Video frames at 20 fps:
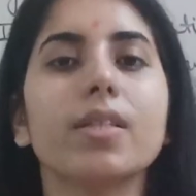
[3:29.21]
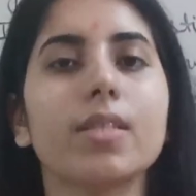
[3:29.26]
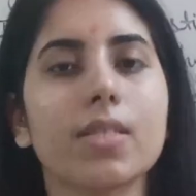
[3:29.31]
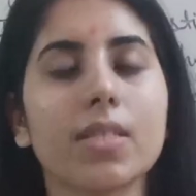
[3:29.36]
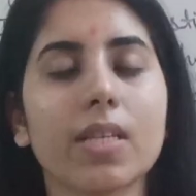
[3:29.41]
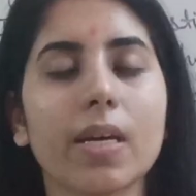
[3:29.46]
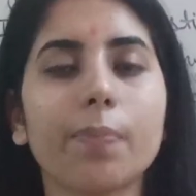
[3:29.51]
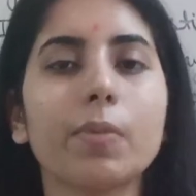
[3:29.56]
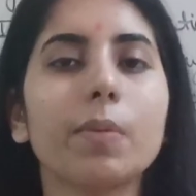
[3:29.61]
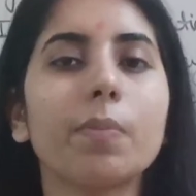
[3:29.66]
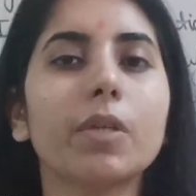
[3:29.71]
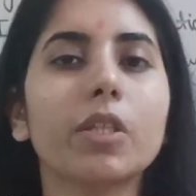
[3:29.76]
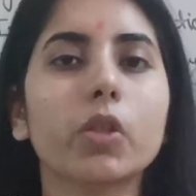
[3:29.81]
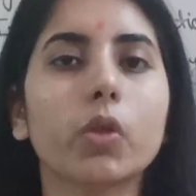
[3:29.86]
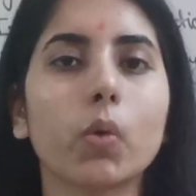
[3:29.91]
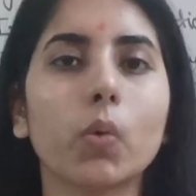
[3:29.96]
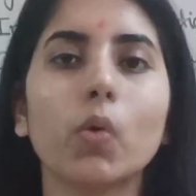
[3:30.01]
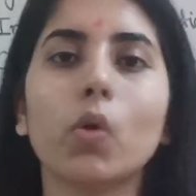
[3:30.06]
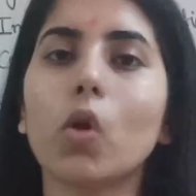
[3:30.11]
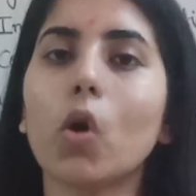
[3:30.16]
Step number
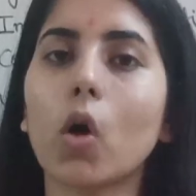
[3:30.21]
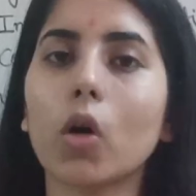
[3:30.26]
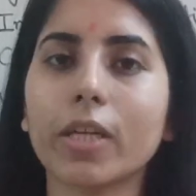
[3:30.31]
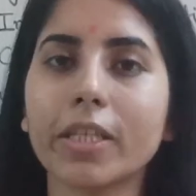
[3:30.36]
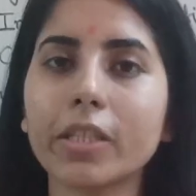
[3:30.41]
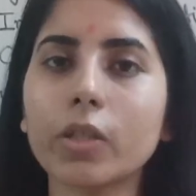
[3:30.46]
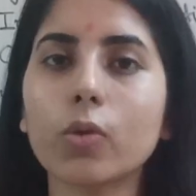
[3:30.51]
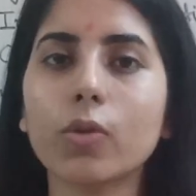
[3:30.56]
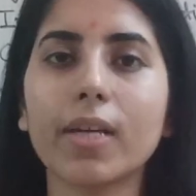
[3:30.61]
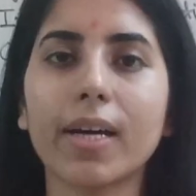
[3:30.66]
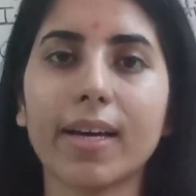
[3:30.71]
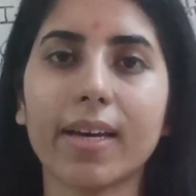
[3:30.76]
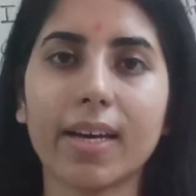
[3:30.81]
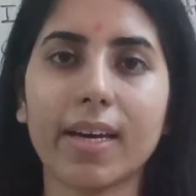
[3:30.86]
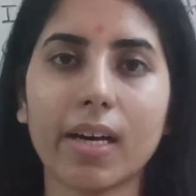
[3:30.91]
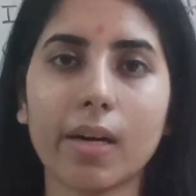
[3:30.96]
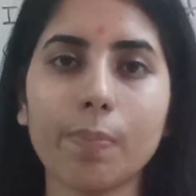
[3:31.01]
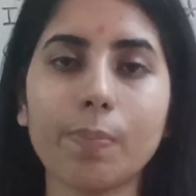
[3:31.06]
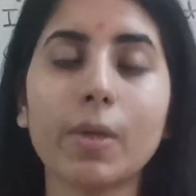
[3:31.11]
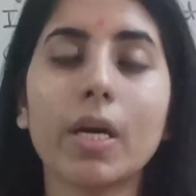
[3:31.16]
2, log into the
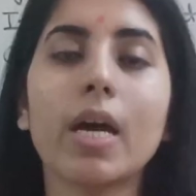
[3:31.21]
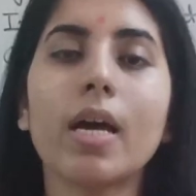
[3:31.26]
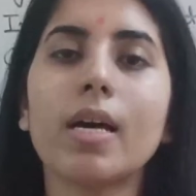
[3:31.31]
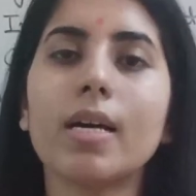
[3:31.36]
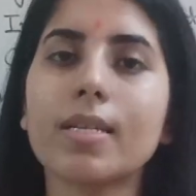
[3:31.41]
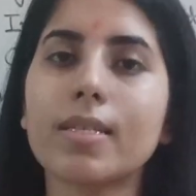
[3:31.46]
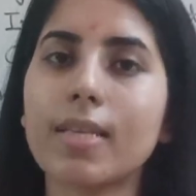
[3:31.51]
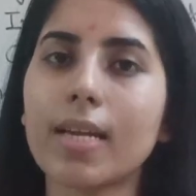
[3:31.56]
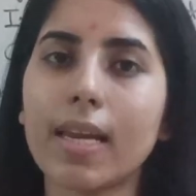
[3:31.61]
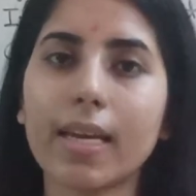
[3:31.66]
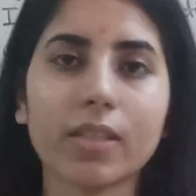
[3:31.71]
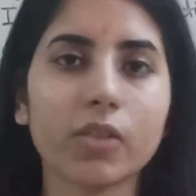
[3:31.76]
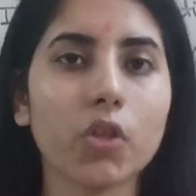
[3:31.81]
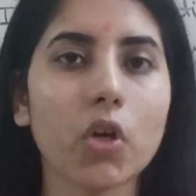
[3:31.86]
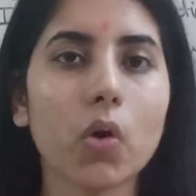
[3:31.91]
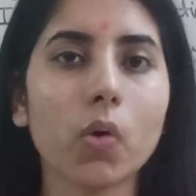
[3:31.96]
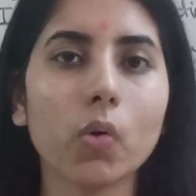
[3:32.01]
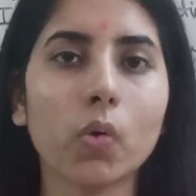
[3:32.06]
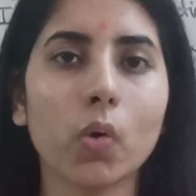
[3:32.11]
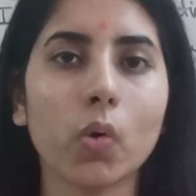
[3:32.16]
app, select
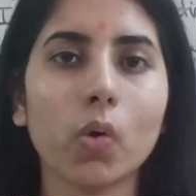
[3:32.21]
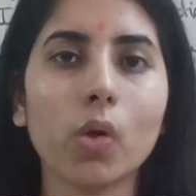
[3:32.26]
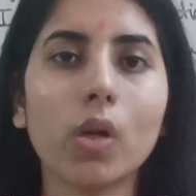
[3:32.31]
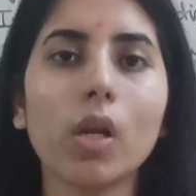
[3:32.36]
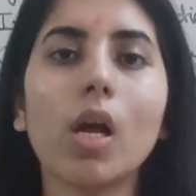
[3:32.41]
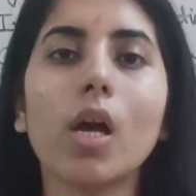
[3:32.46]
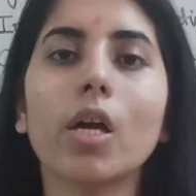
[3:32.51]
your goal.